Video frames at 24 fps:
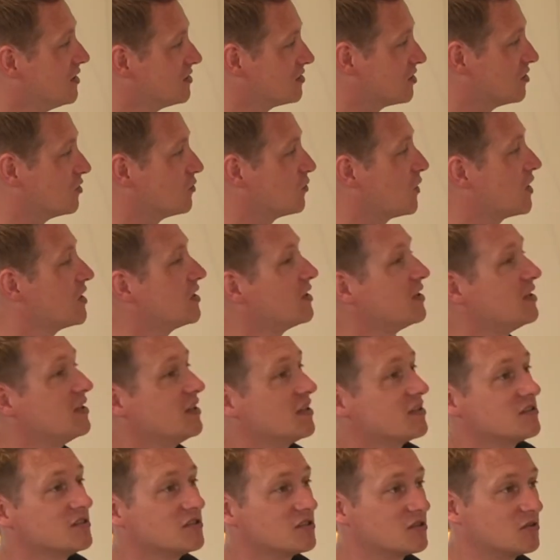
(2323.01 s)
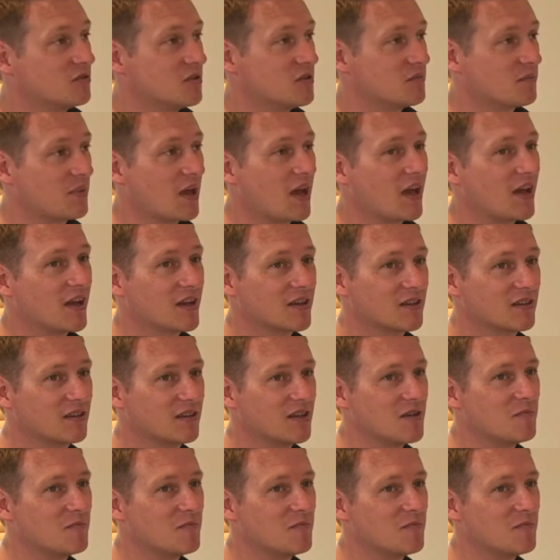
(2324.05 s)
so that when he listens to it back,